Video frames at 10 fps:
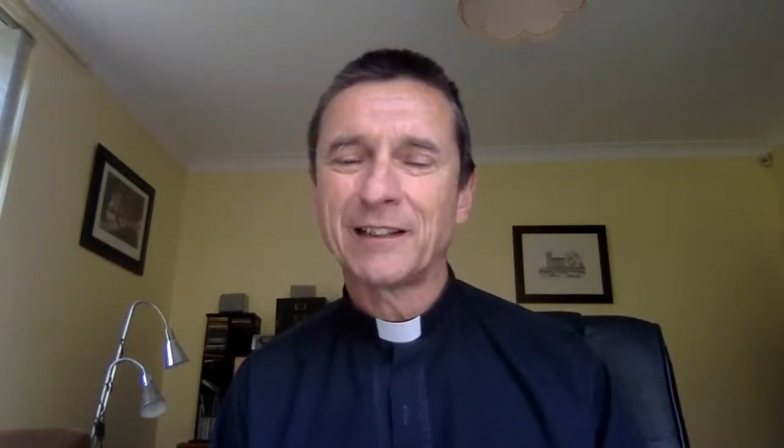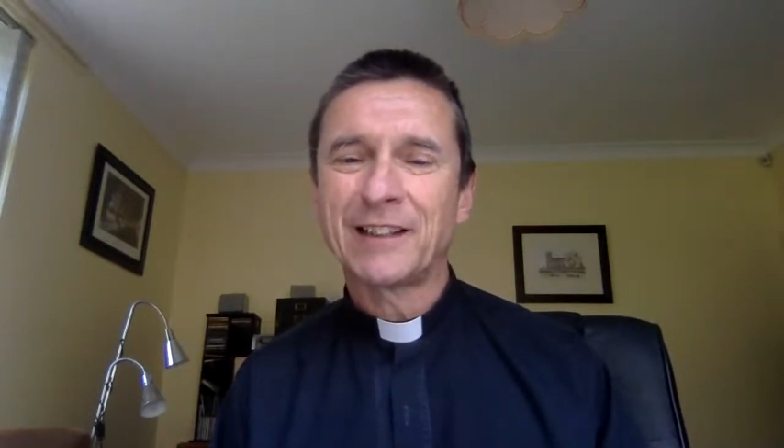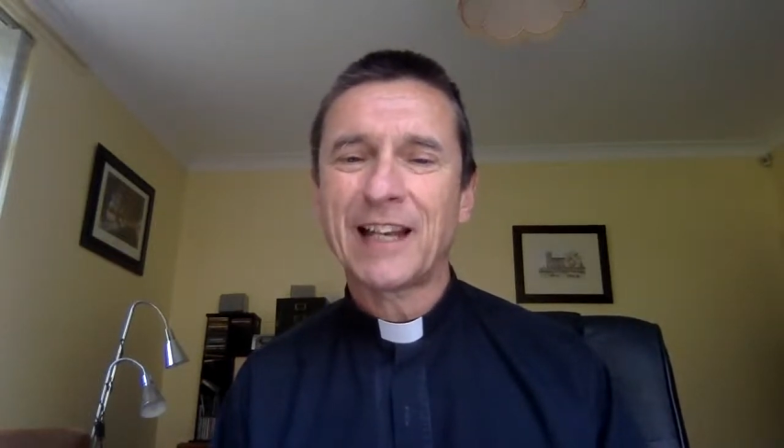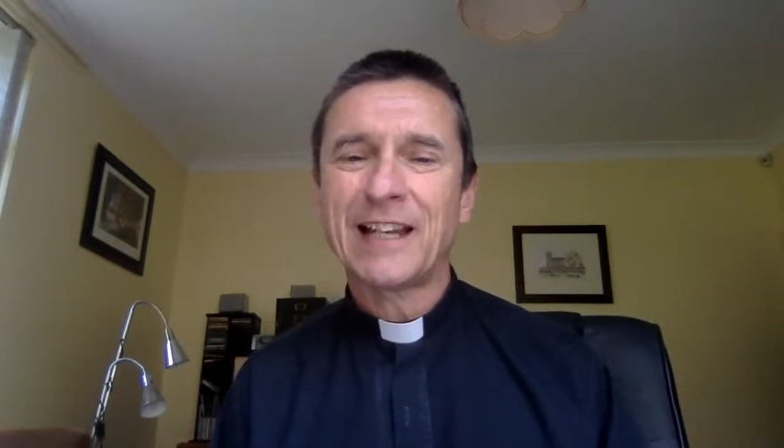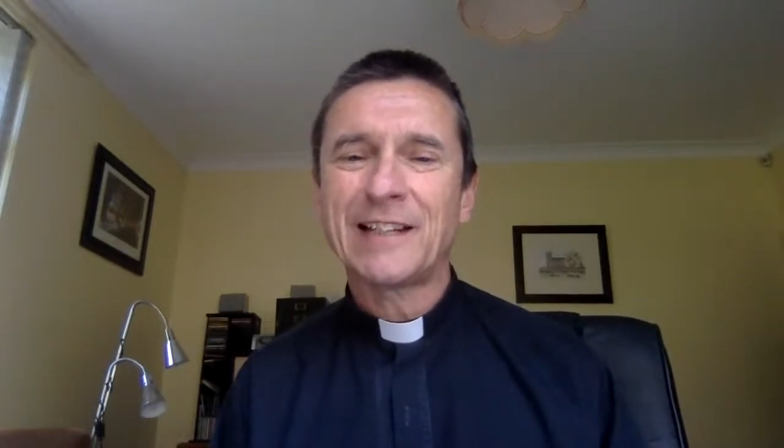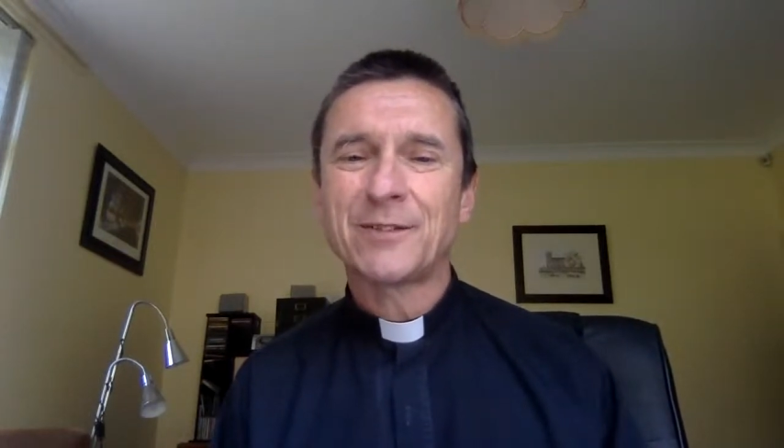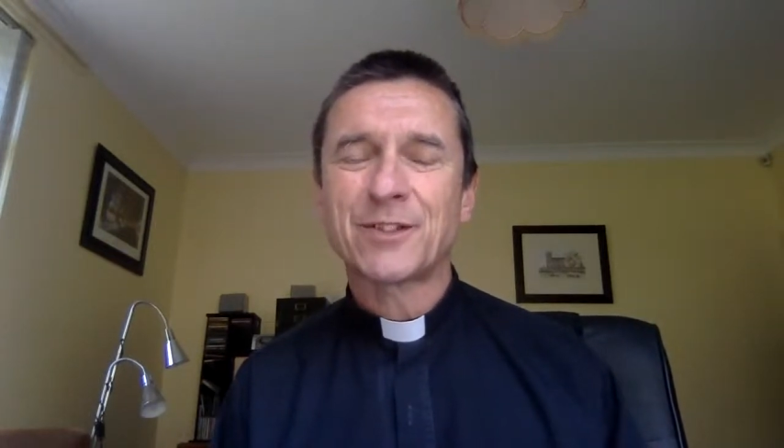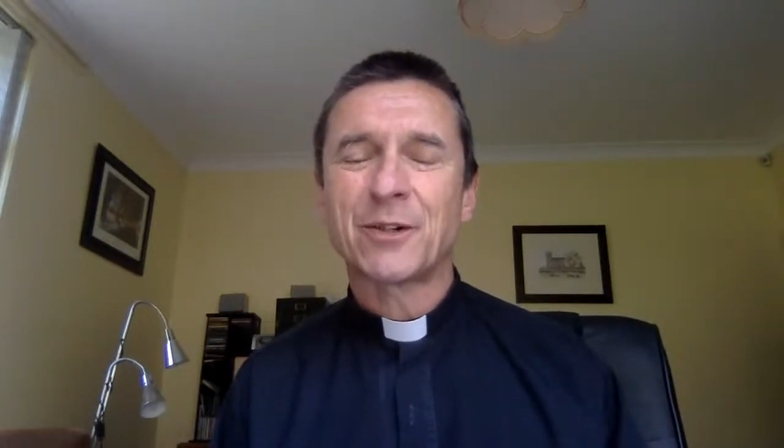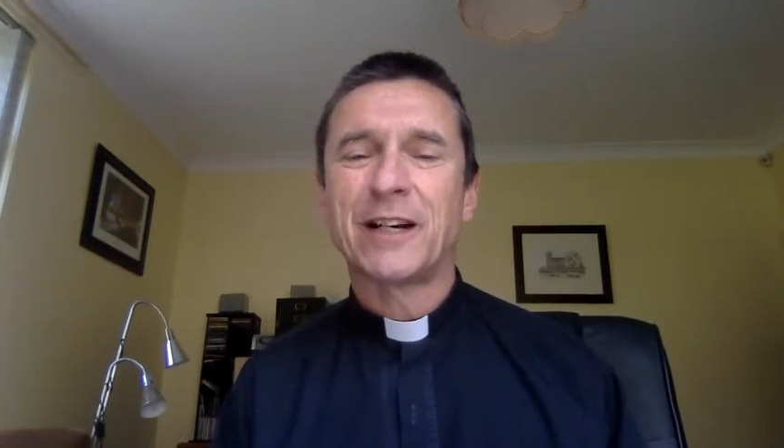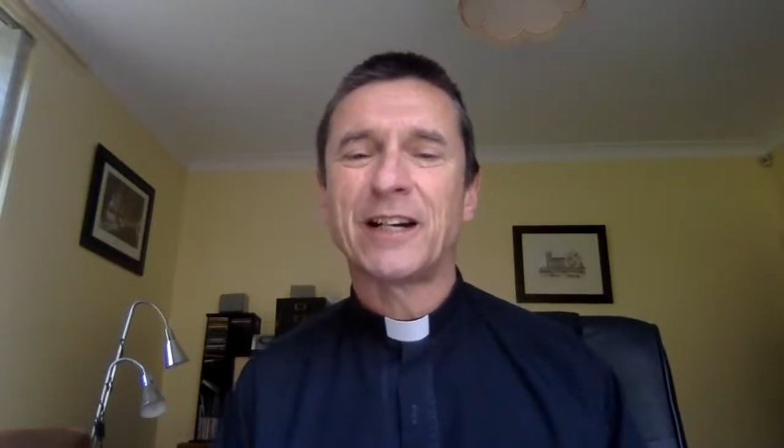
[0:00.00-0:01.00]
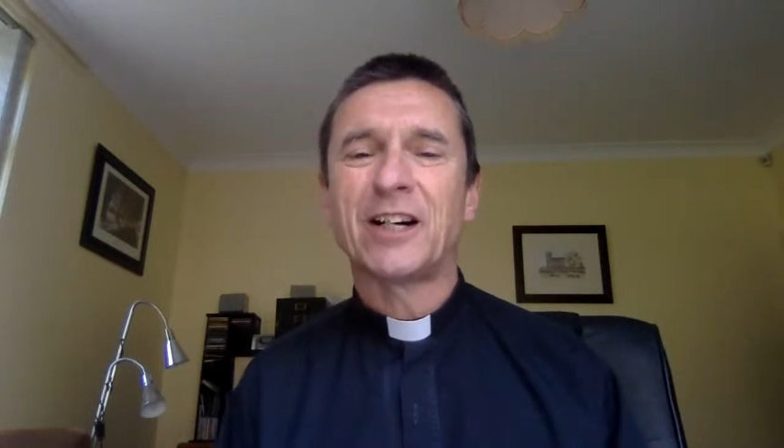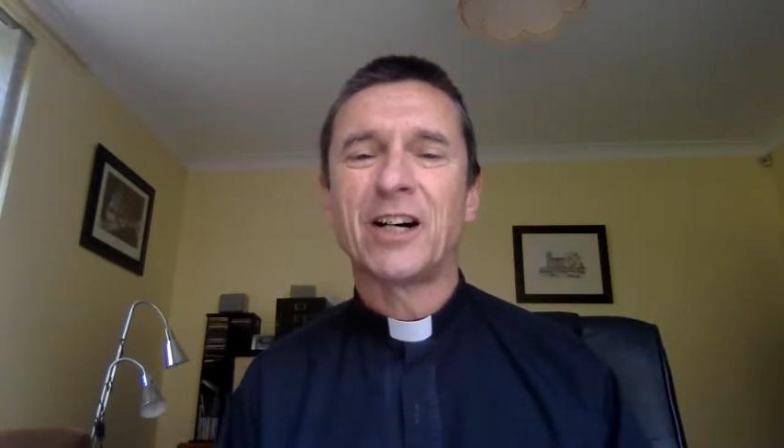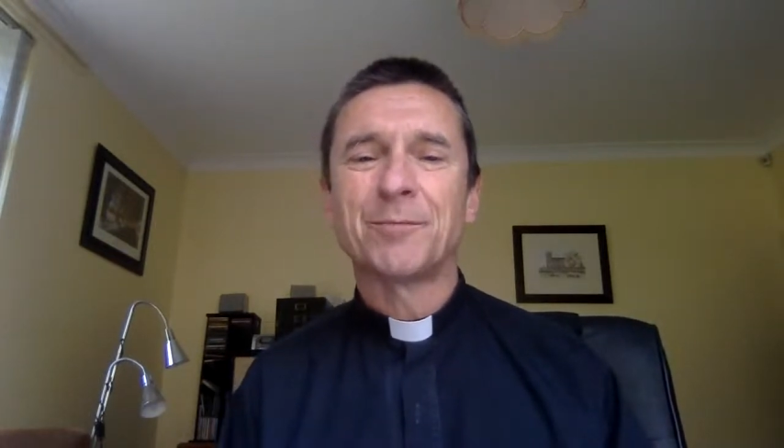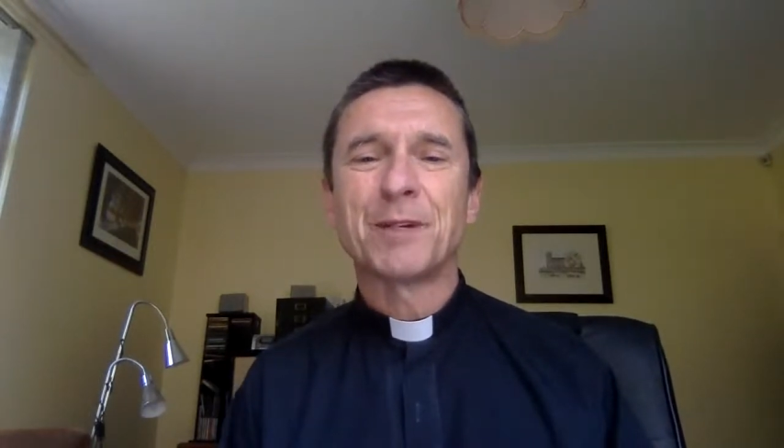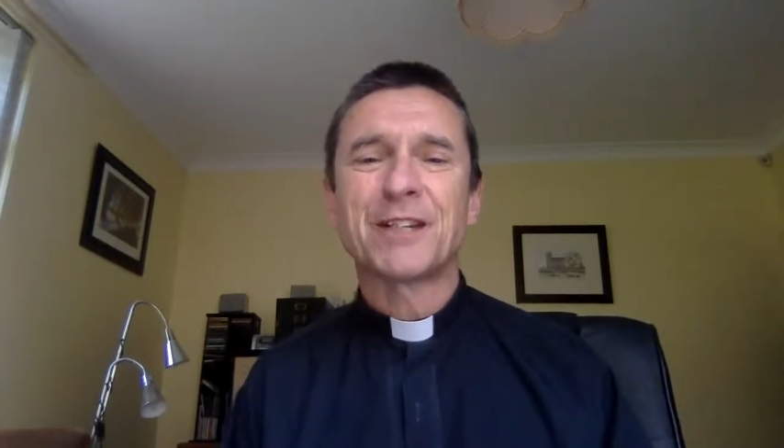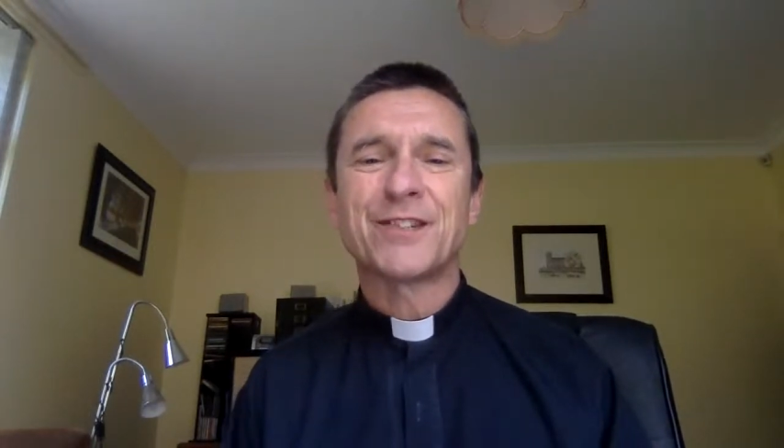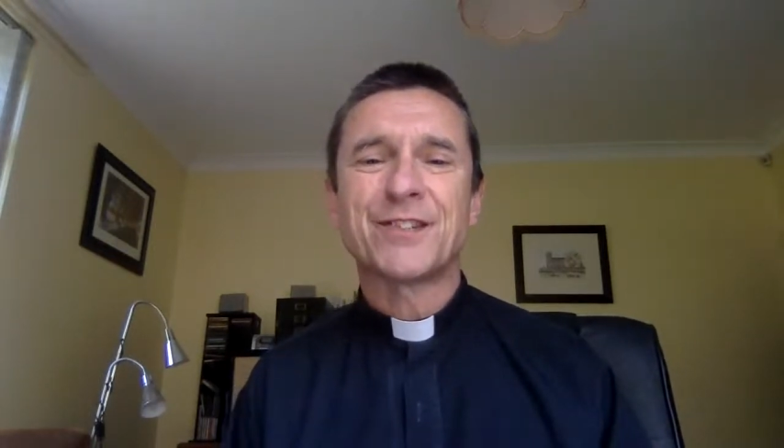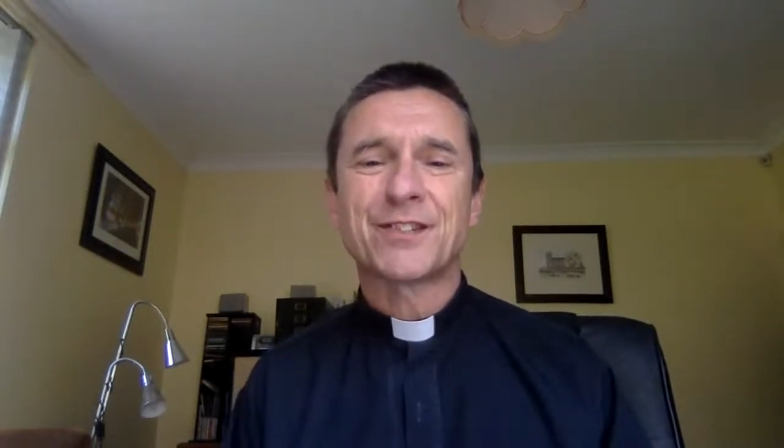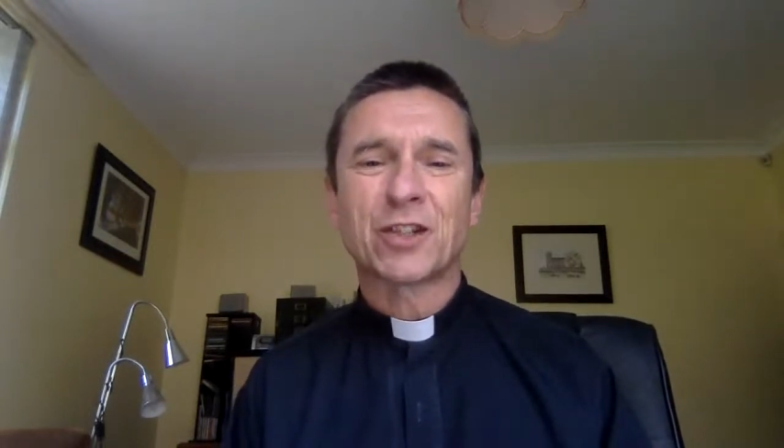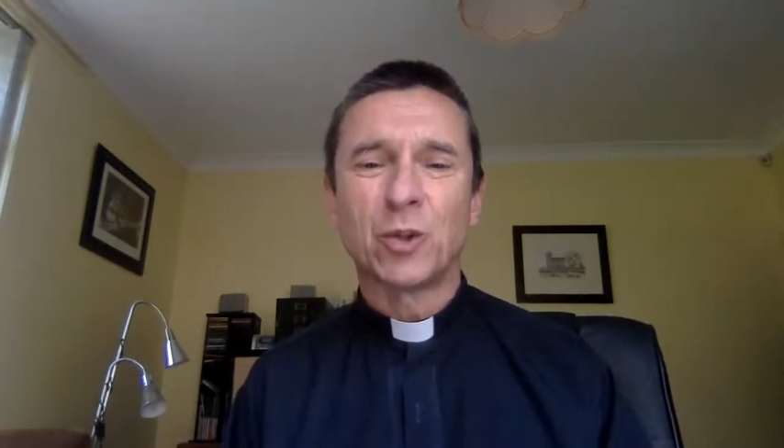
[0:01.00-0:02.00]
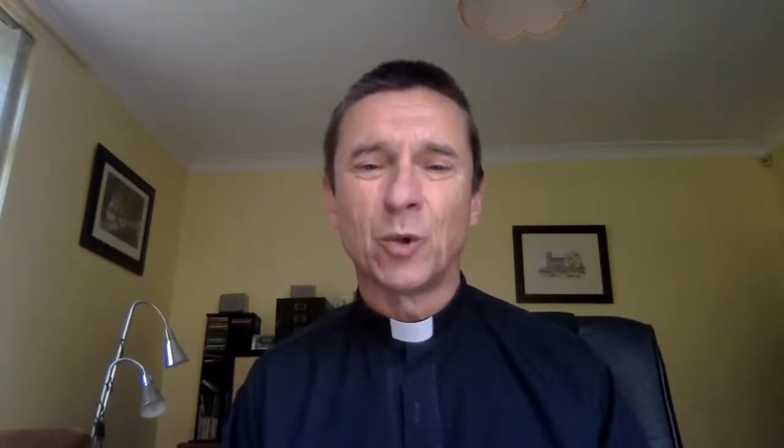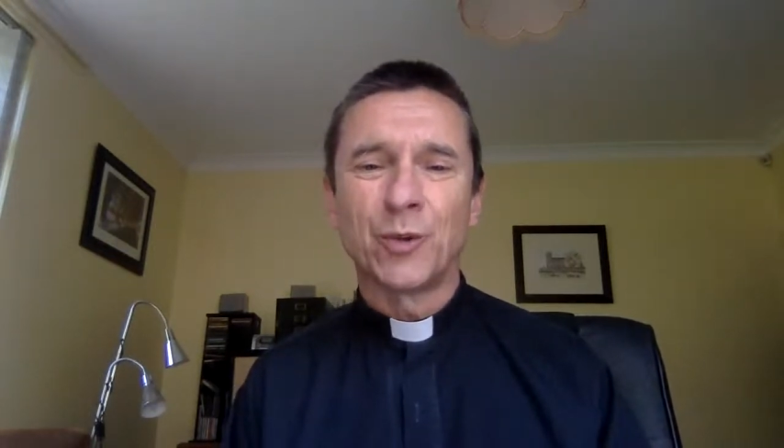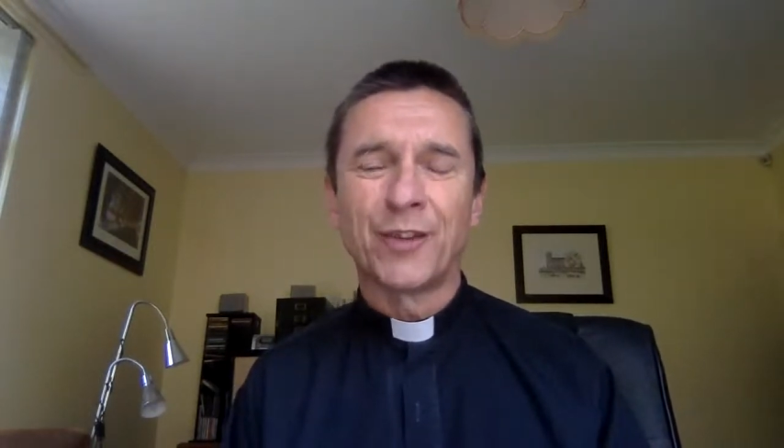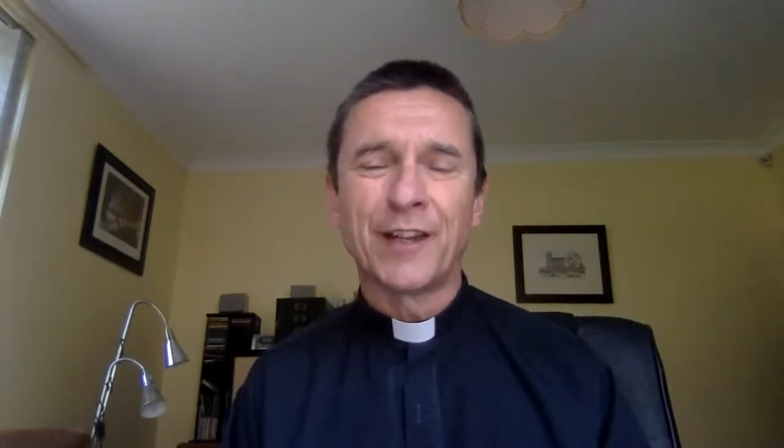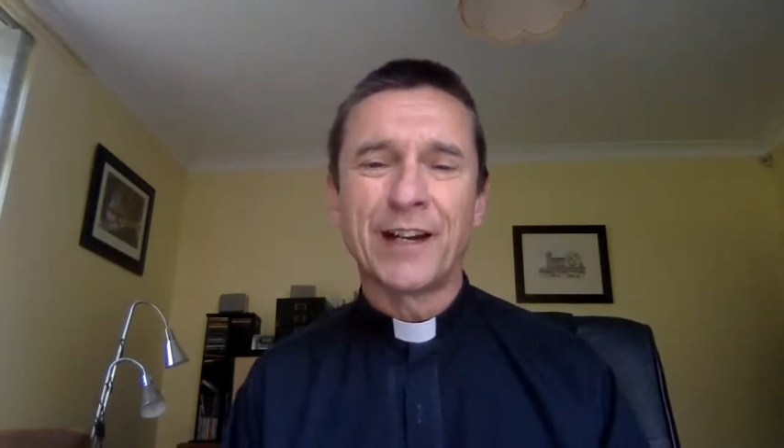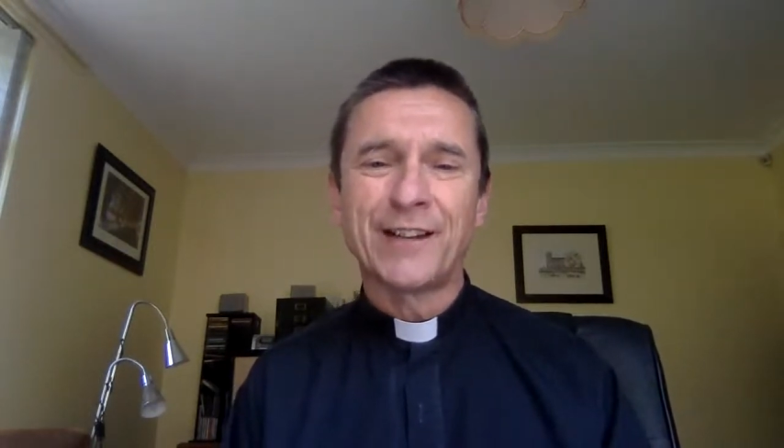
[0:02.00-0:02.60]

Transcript: And again, it was quite hard because there's a cordon there